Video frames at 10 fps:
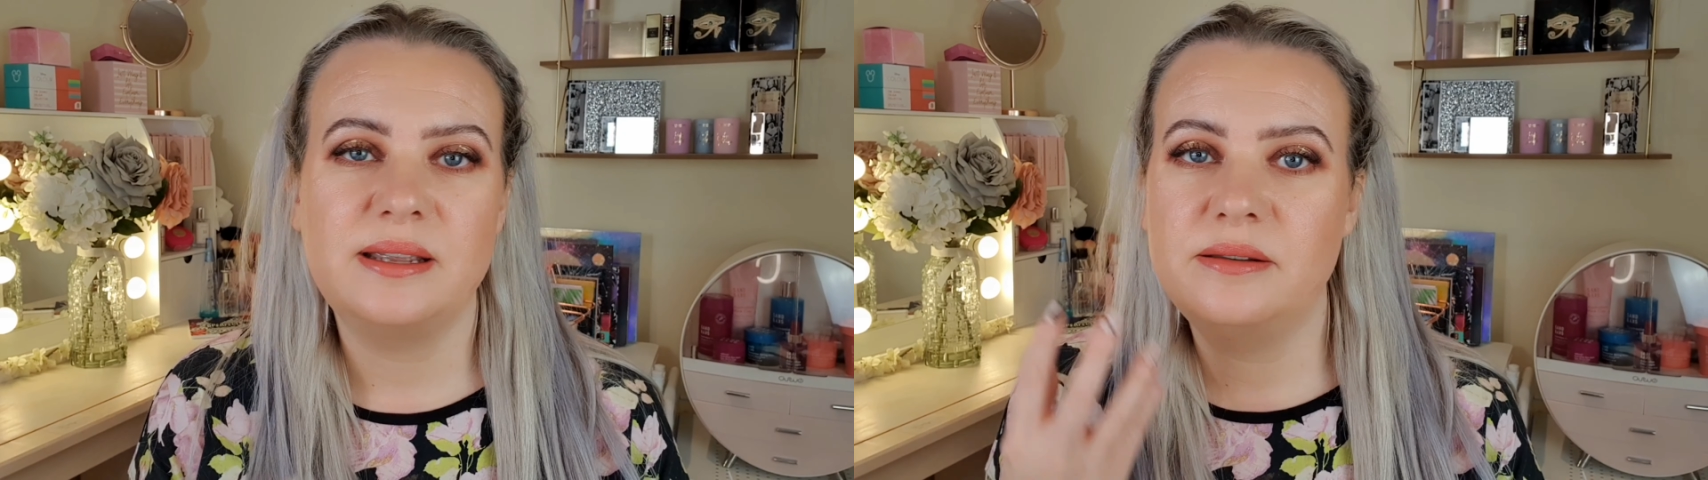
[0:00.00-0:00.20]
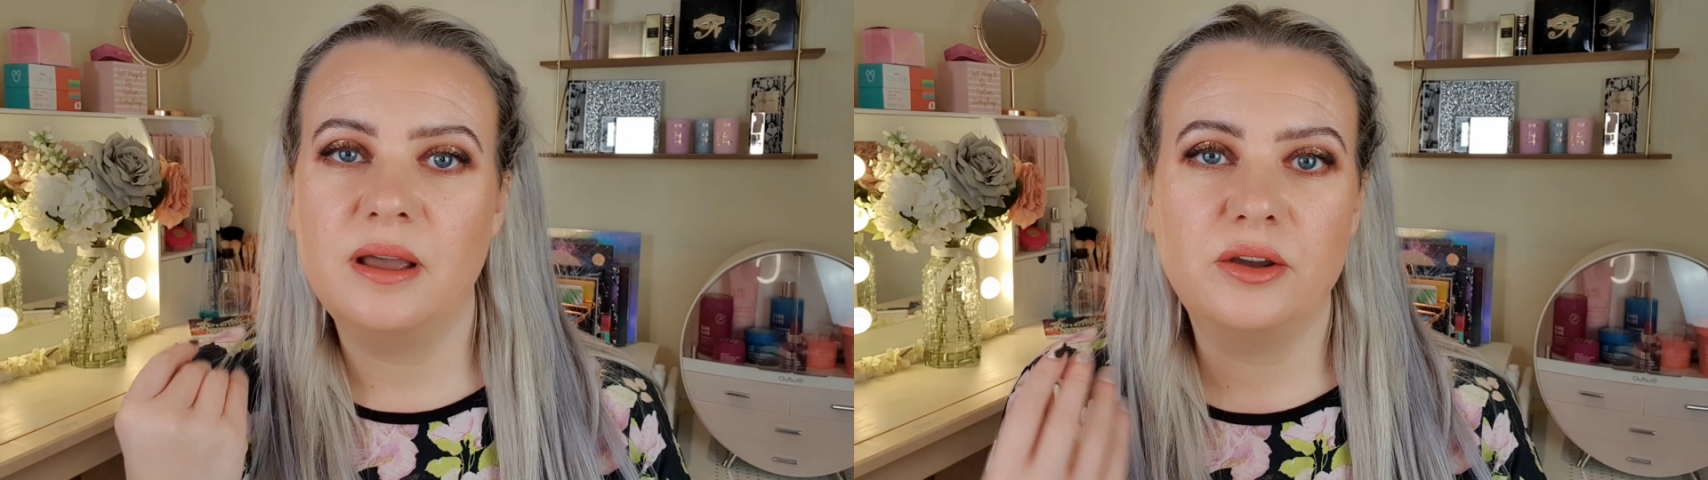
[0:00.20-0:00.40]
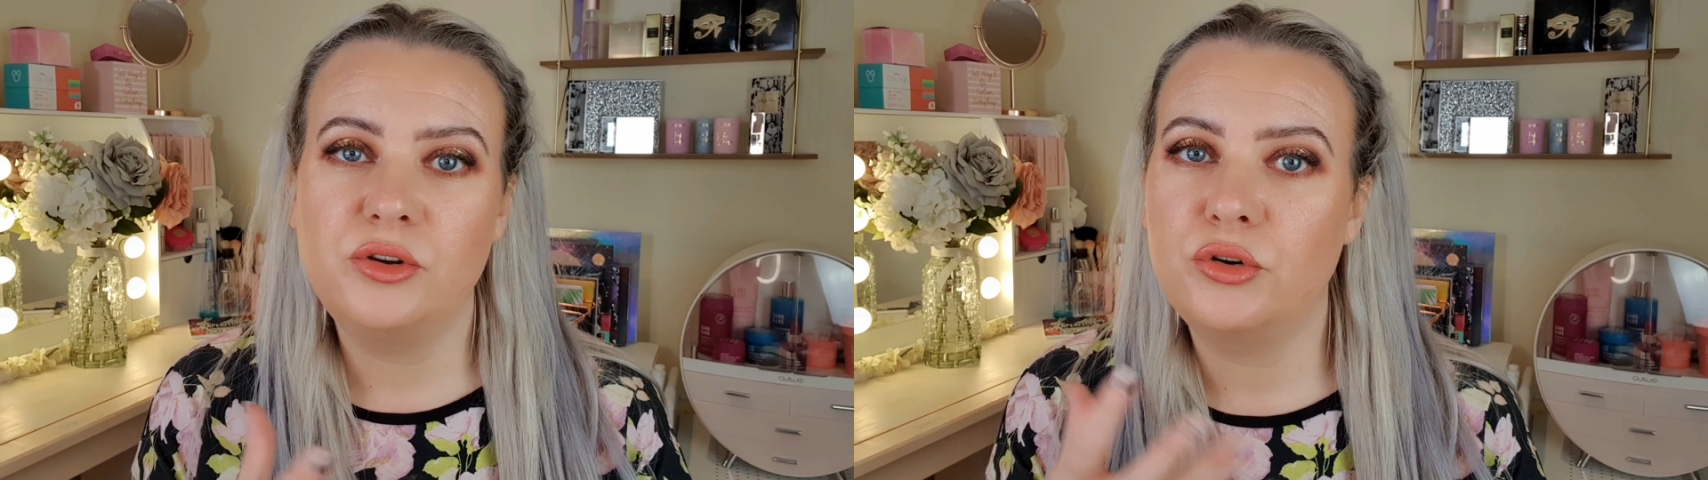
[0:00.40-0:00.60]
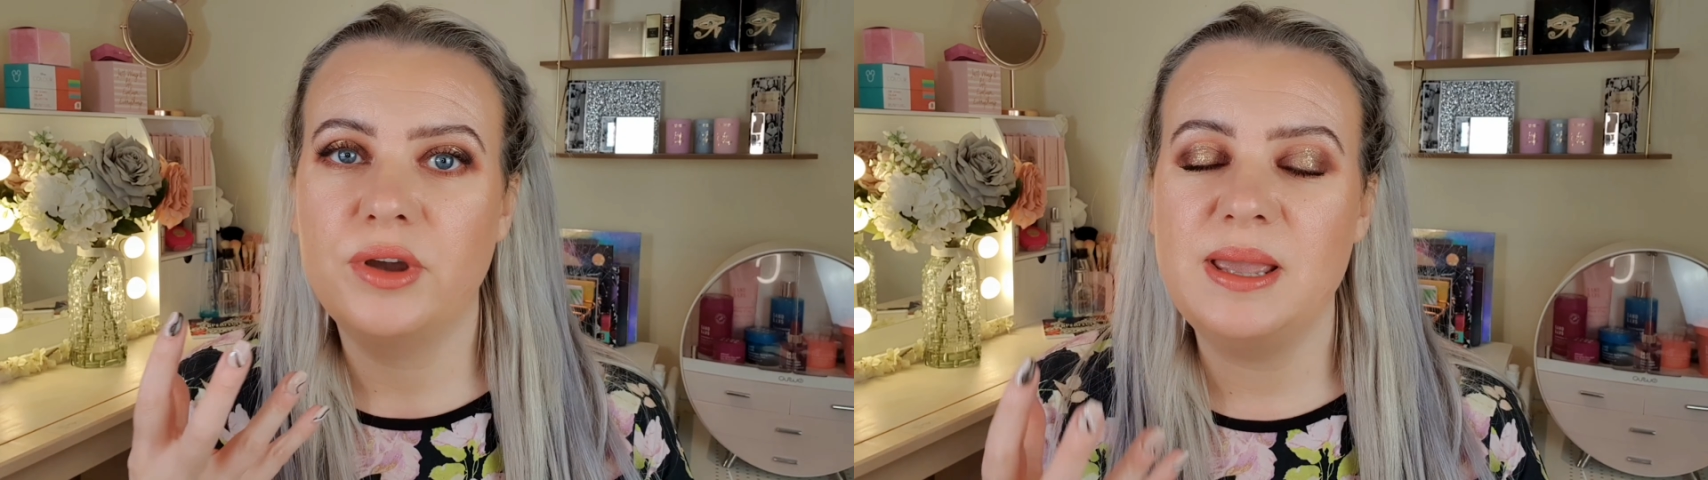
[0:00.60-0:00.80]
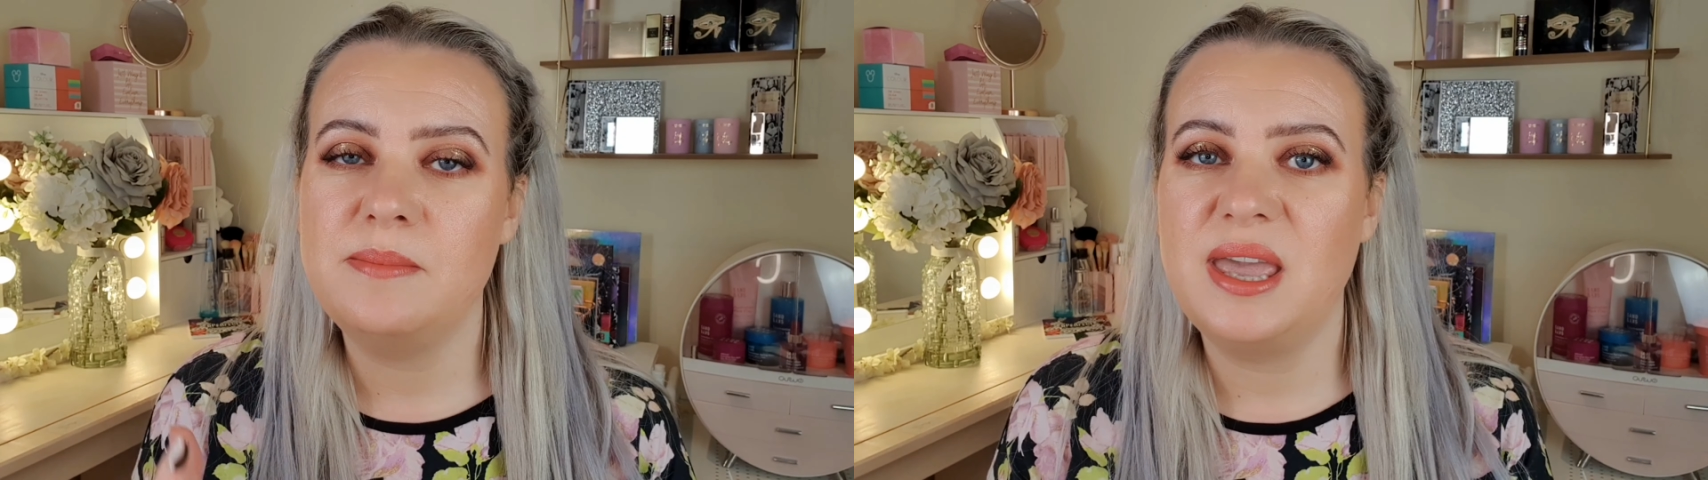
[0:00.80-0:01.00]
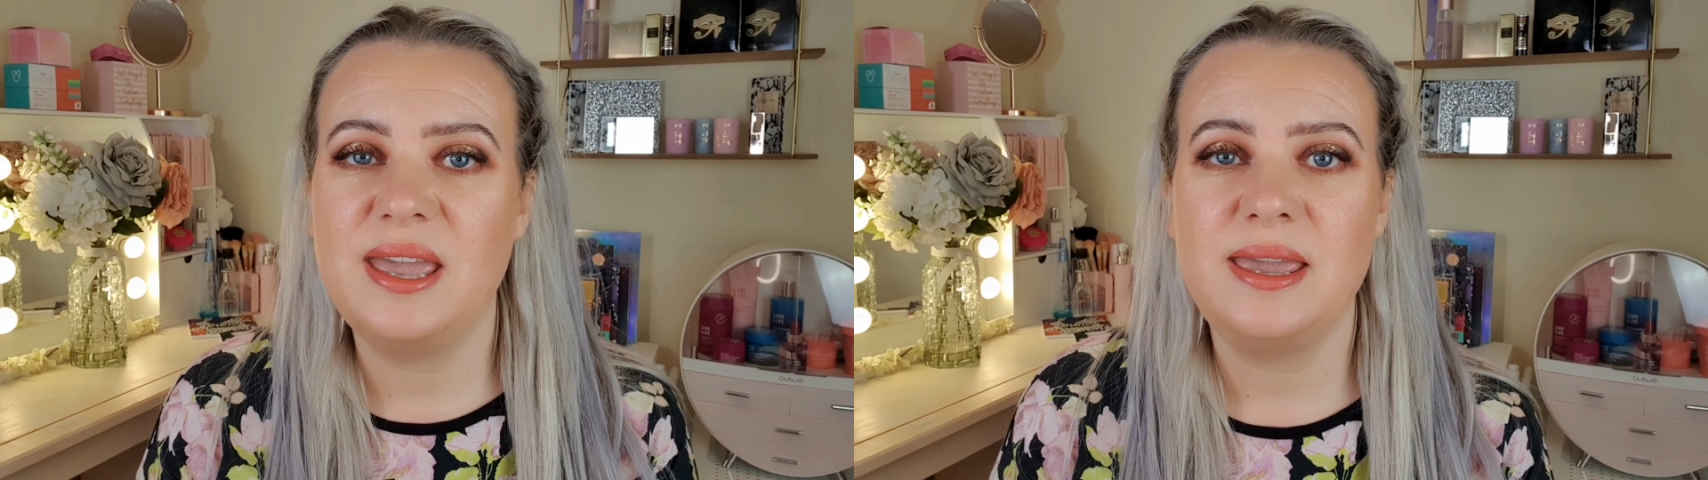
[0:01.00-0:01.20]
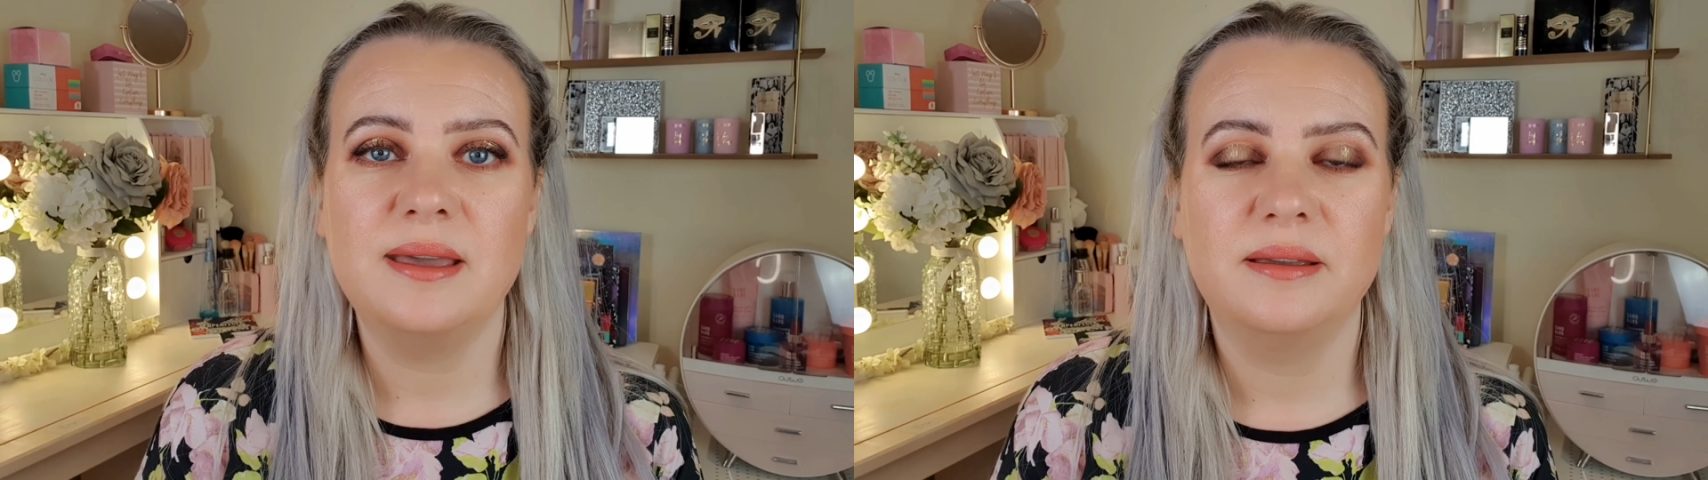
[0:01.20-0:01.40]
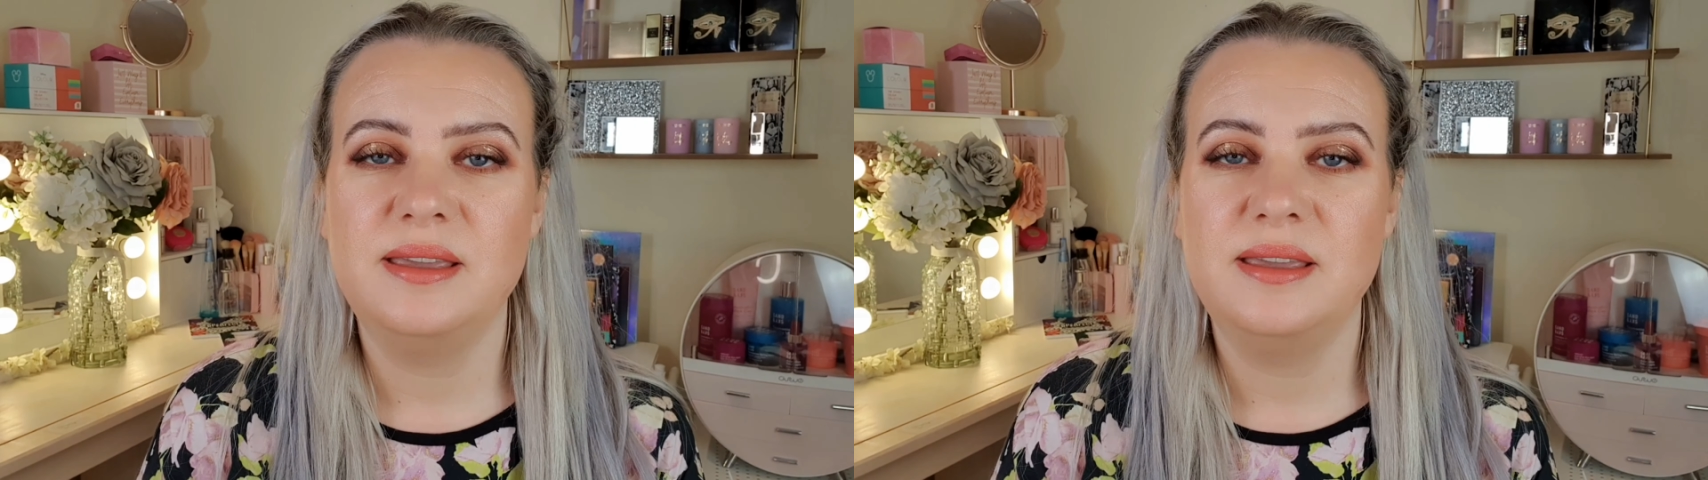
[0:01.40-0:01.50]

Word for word: and, and creamy.